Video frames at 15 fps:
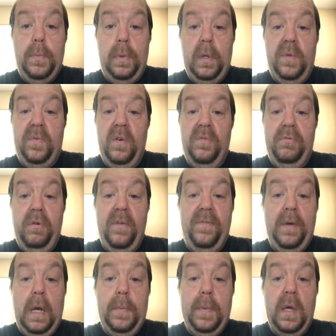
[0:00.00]
please feel free to
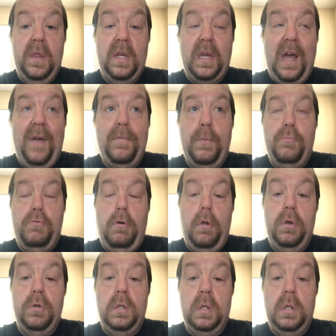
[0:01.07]
find me in the Tavern Brawlers